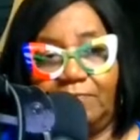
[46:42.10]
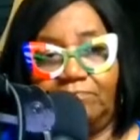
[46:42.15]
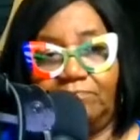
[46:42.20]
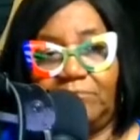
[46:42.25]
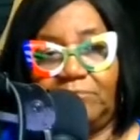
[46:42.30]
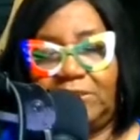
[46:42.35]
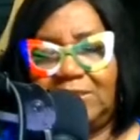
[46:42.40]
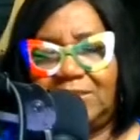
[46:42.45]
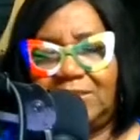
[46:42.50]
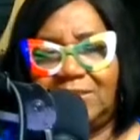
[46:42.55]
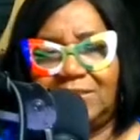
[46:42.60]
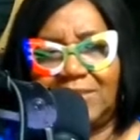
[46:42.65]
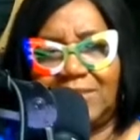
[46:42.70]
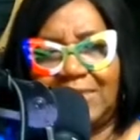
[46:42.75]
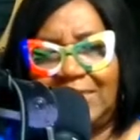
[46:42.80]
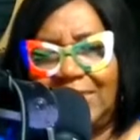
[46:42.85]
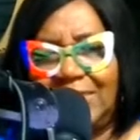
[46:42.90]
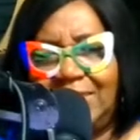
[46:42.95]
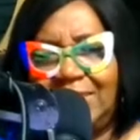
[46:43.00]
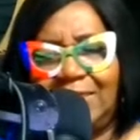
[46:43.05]
Just
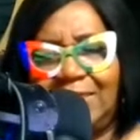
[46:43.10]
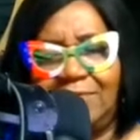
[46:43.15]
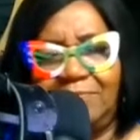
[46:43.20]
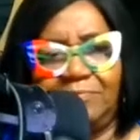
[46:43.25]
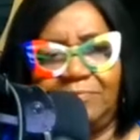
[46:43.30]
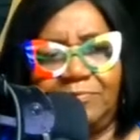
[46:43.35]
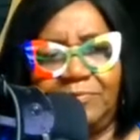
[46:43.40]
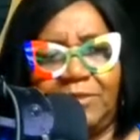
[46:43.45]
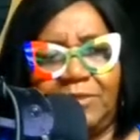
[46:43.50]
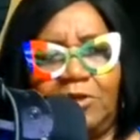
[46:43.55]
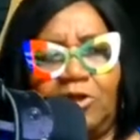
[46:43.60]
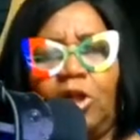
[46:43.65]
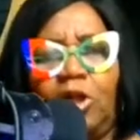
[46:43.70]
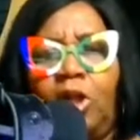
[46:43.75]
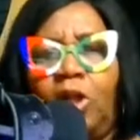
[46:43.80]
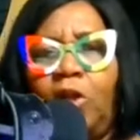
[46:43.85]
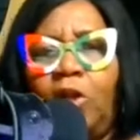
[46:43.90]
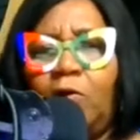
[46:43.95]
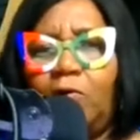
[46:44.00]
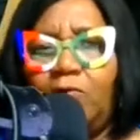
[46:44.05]
study them,
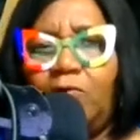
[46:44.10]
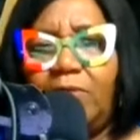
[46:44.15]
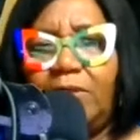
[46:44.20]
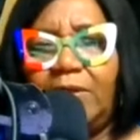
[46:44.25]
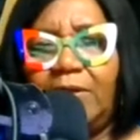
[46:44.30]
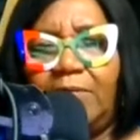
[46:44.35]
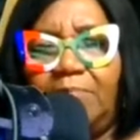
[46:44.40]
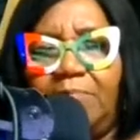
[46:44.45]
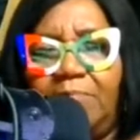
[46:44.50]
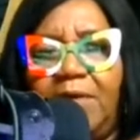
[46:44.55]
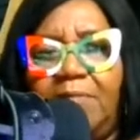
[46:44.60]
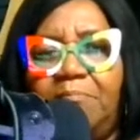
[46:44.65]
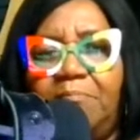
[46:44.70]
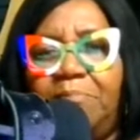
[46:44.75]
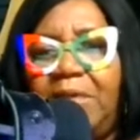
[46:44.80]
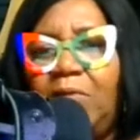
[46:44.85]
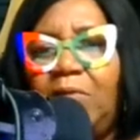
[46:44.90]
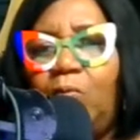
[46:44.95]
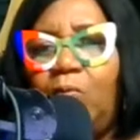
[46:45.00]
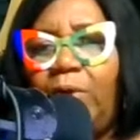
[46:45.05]
learn them,
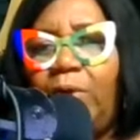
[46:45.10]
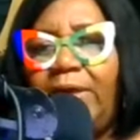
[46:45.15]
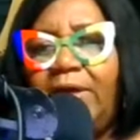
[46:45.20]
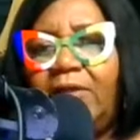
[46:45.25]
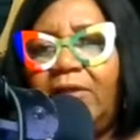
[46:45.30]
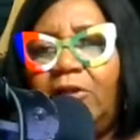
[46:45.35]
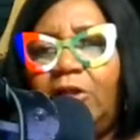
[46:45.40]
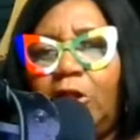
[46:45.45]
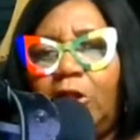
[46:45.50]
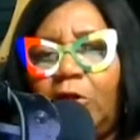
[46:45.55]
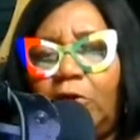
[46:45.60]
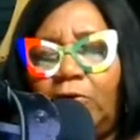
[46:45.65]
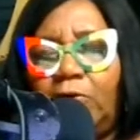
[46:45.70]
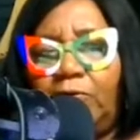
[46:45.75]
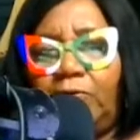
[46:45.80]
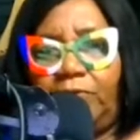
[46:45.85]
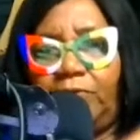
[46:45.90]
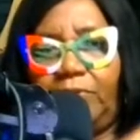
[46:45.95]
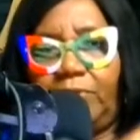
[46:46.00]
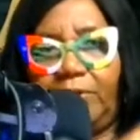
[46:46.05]
be well
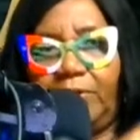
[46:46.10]
learned.